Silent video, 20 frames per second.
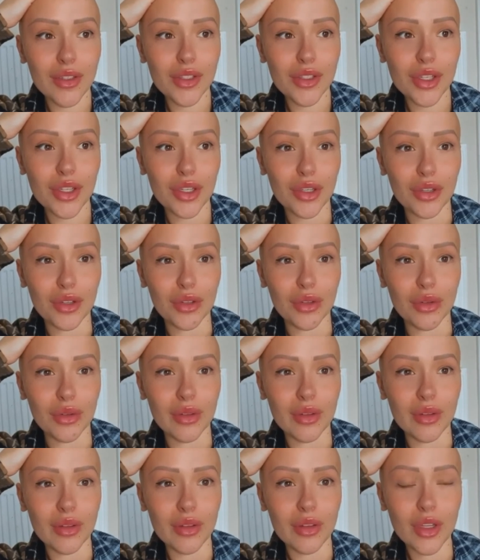
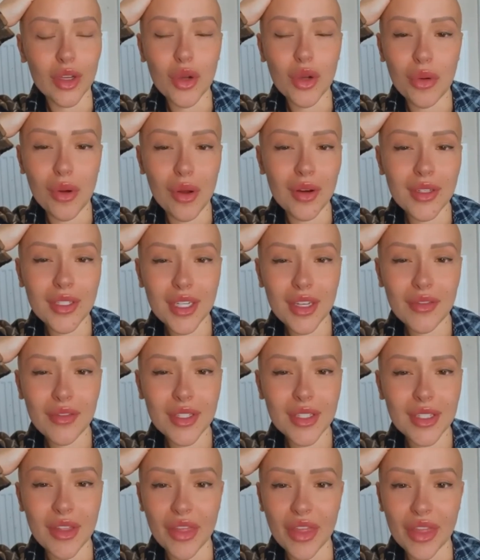to the quality of
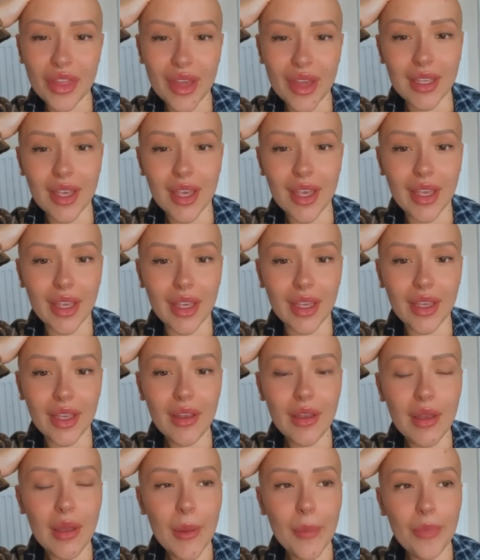the synthetic
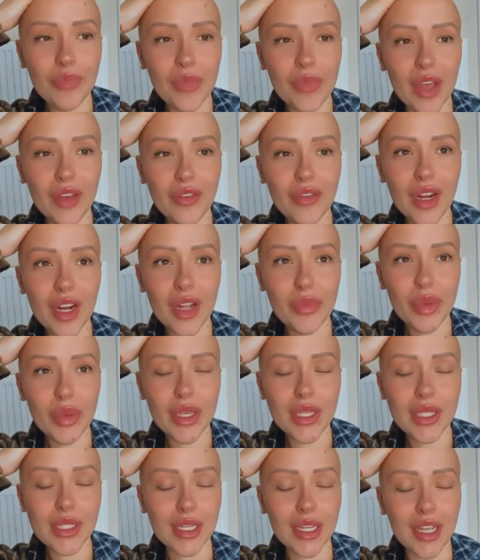hair. I feel like
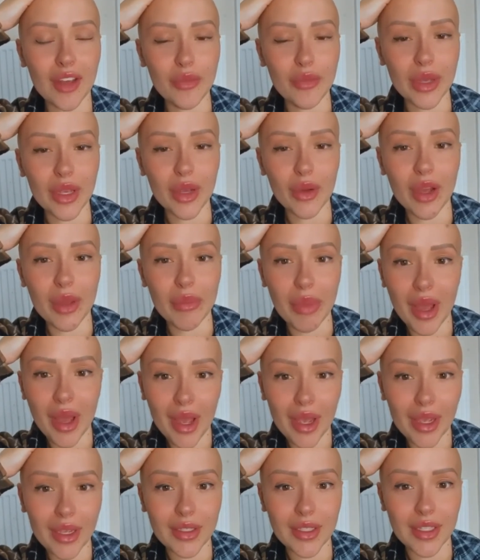personally I've been quite
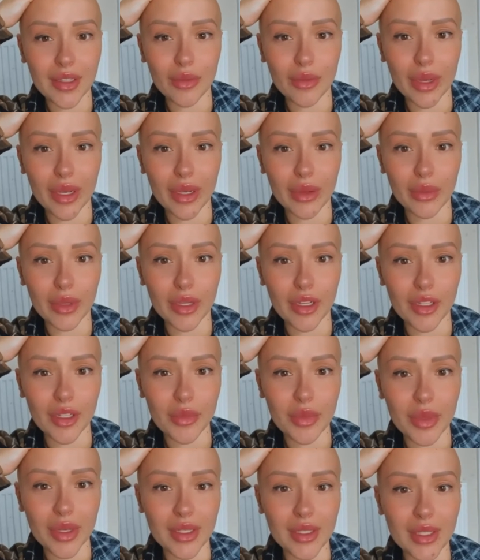behind in the wig
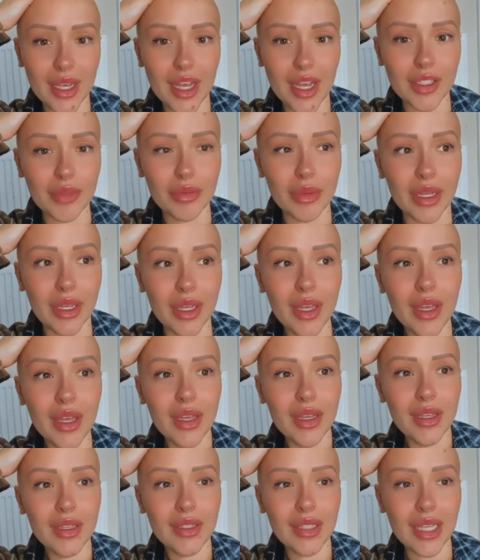world because I had my
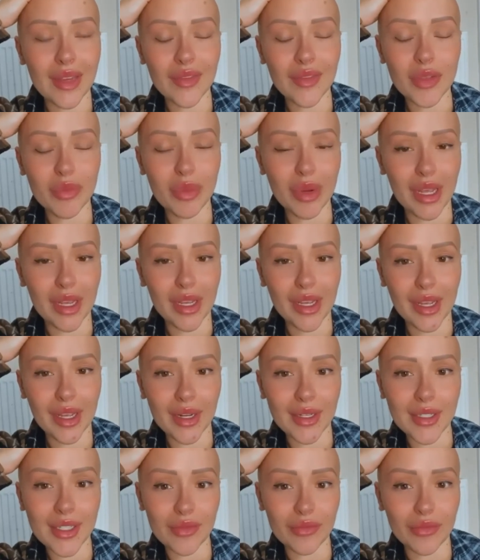safety blanket
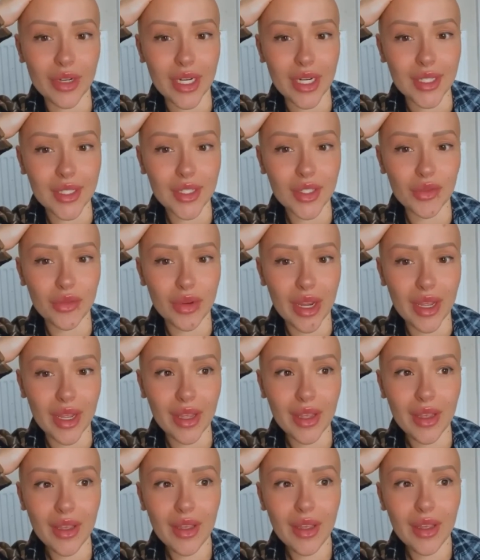and I didn't really
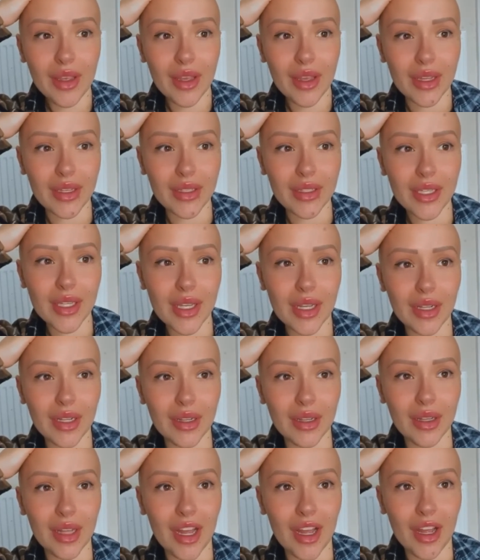stray
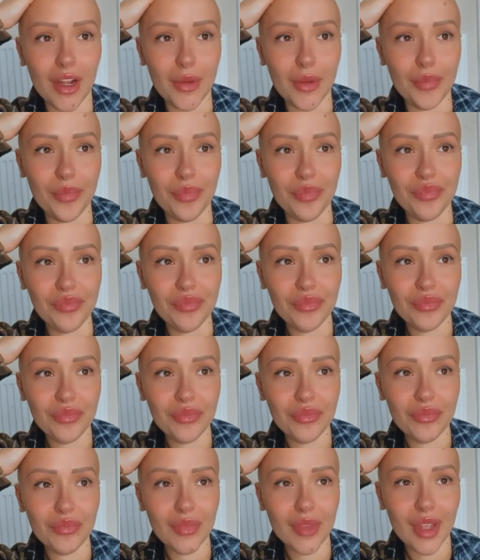until I
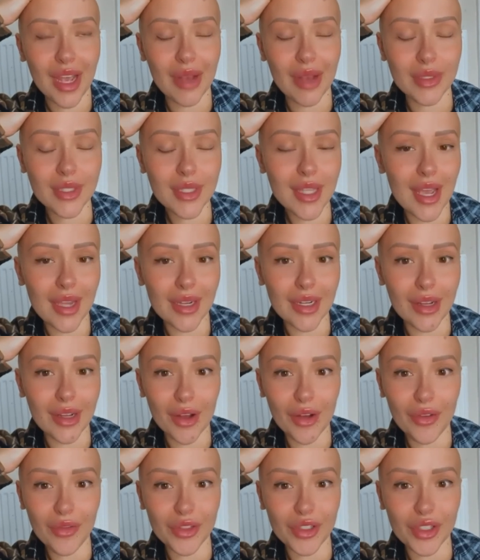was
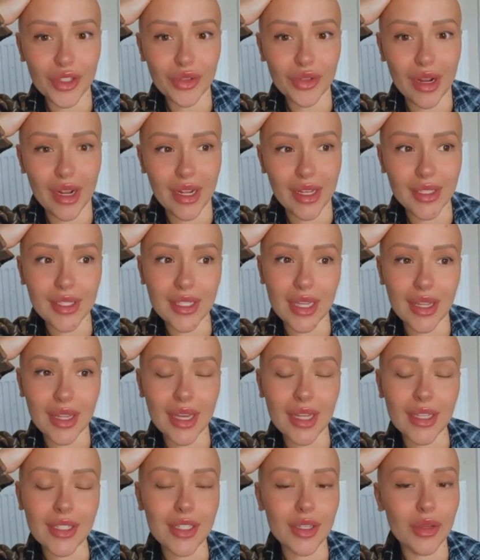kindly offered to try a
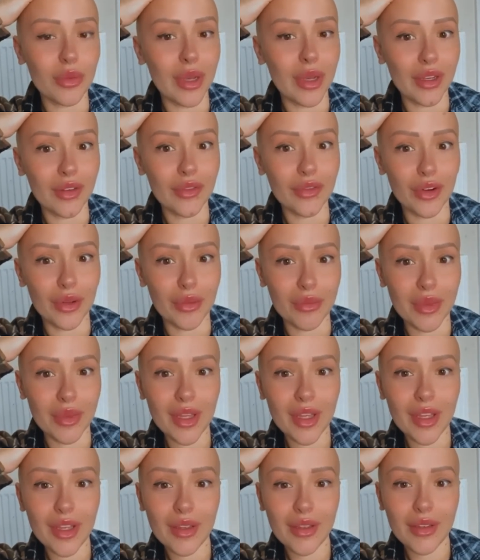synthetic wig from
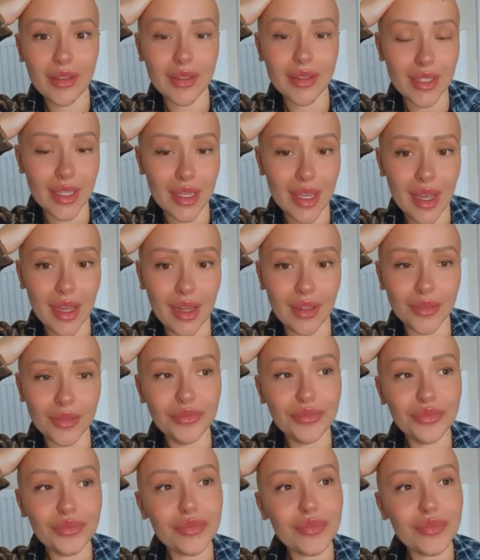Zeeelle.